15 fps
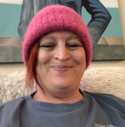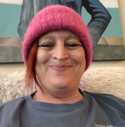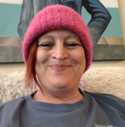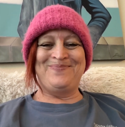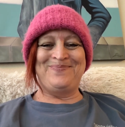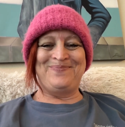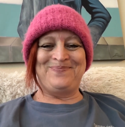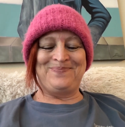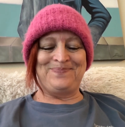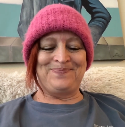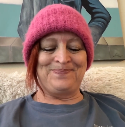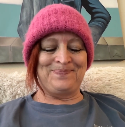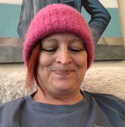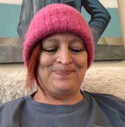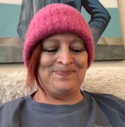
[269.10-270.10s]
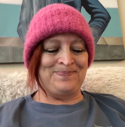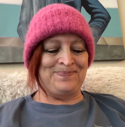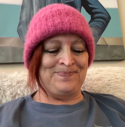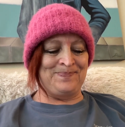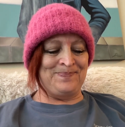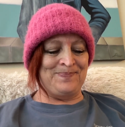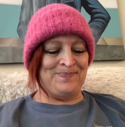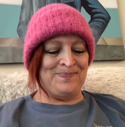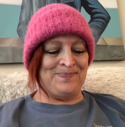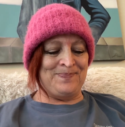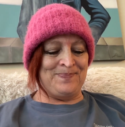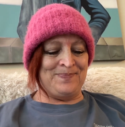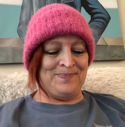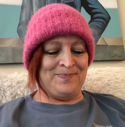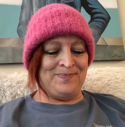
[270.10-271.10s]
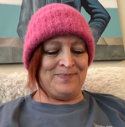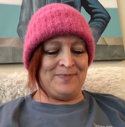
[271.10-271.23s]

(silence)